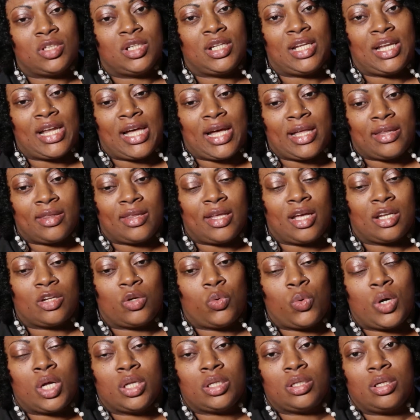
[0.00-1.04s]
glad that
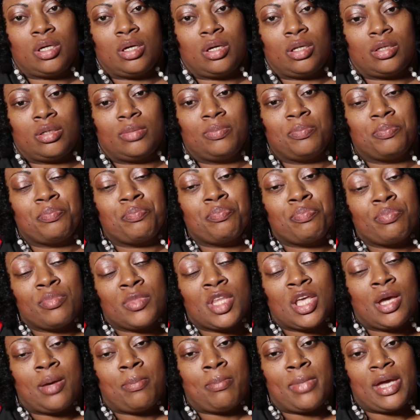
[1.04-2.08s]
Quandon
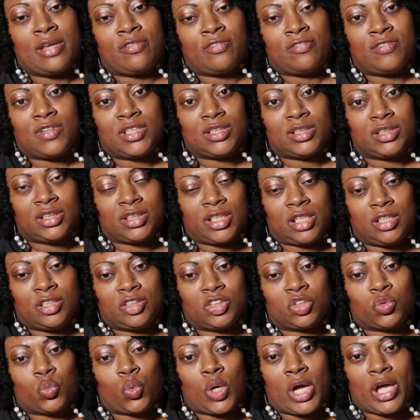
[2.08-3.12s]
met Vince and
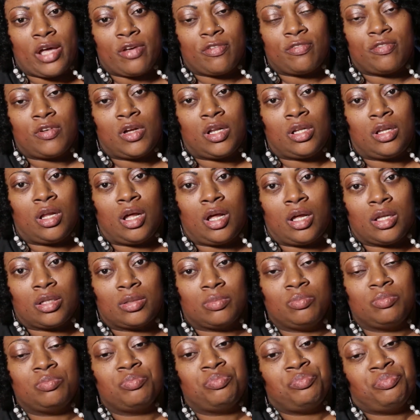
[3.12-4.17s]
his wife
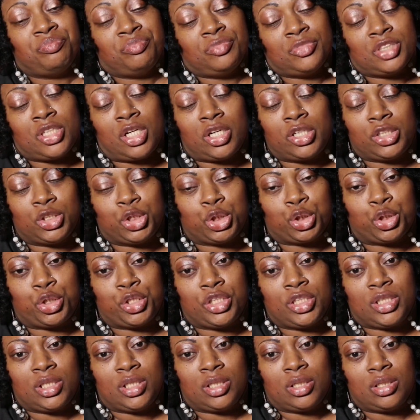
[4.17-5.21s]
along our
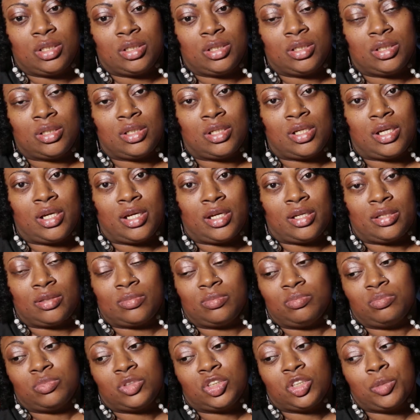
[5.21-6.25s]
journey,
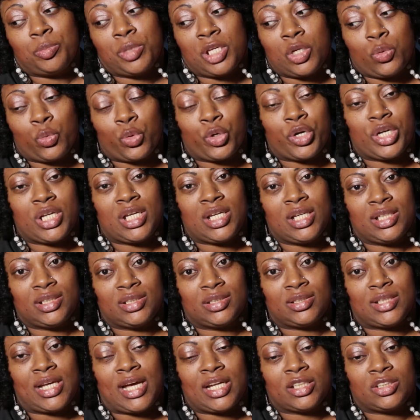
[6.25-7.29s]
and to be where he
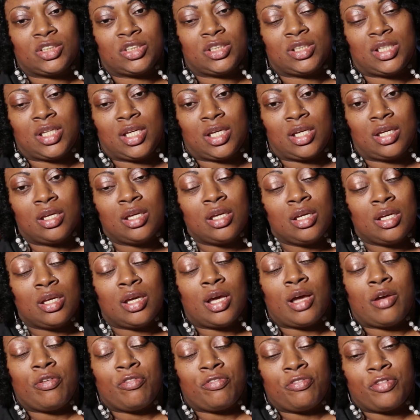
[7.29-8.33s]
is at today,
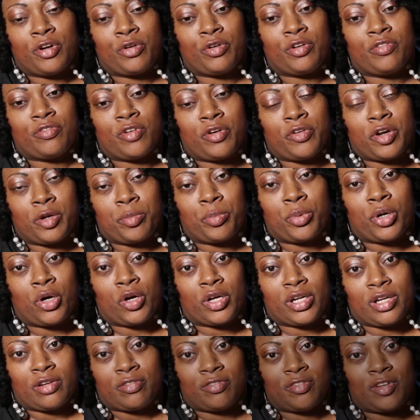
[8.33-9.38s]
I'm very
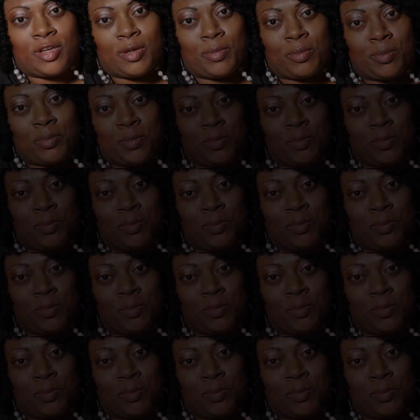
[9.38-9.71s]
proud of him.